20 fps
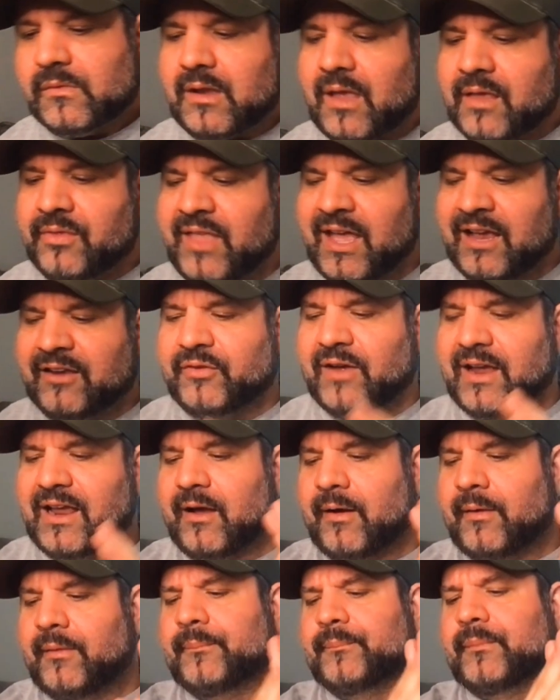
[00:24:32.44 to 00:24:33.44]
Next fight,
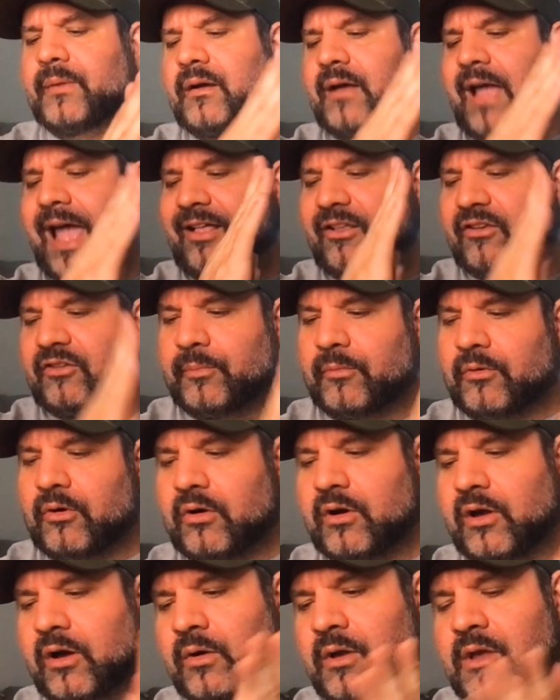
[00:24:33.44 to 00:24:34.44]
Alex
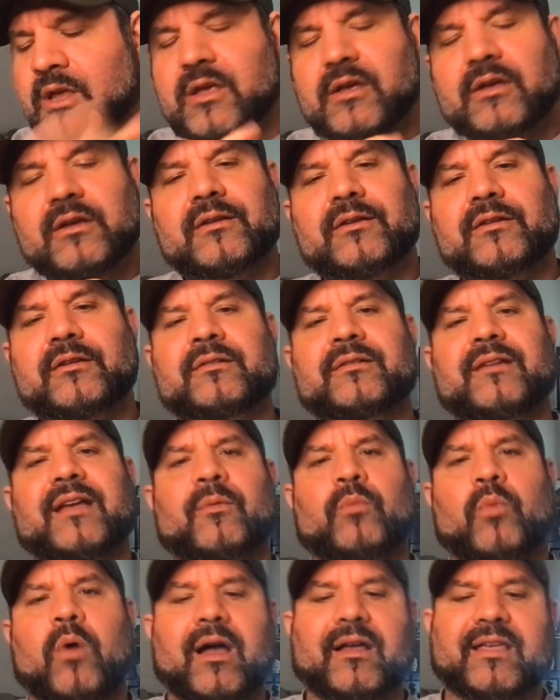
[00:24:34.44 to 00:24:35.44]
Morono
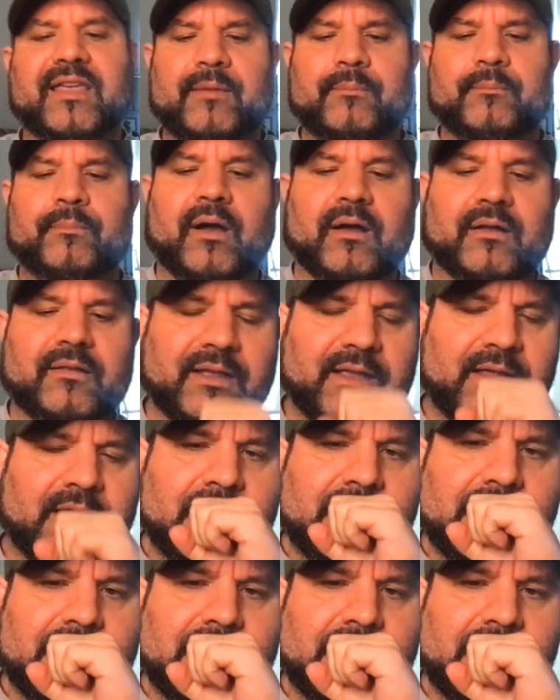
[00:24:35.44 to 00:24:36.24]
and Joaquin Buckley.